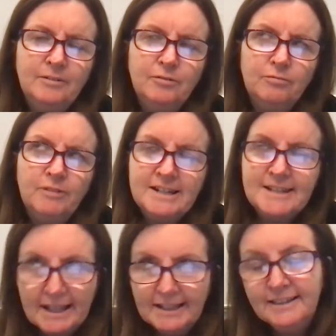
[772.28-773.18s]

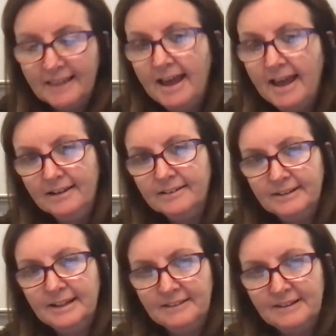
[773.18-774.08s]
retelling that
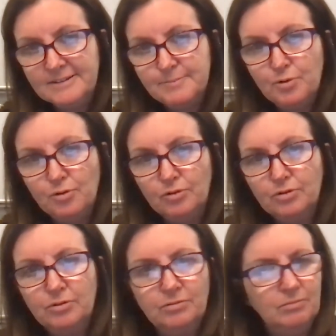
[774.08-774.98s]
in this book,
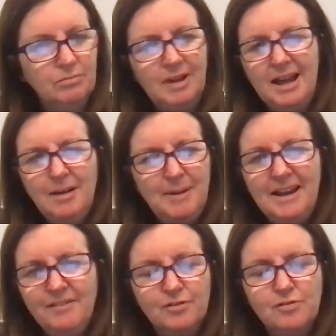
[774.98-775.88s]
how
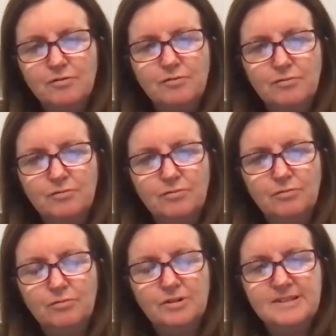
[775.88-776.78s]
painful
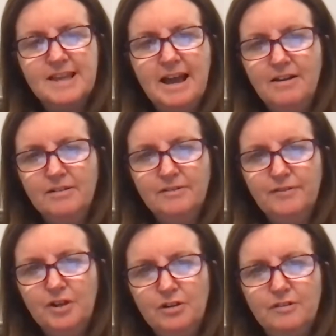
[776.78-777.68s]
was that
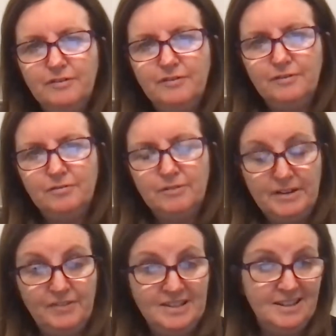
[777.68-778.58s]
for you to
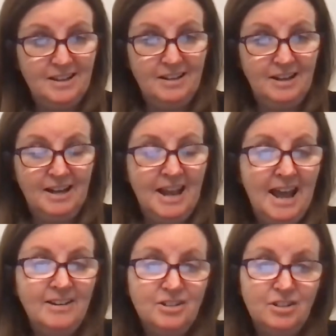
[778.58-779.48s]
revisit, and
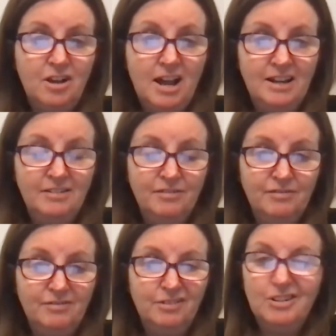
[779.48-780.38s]
how did you kind of
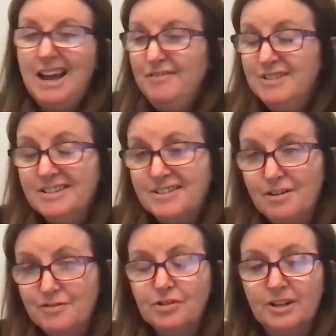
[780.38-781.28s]
look after
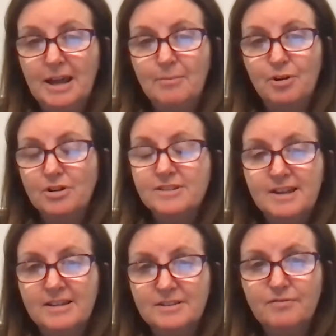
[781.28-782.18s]
yourself during that
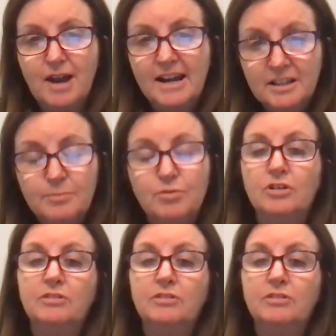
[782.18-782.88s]
process of writing the book and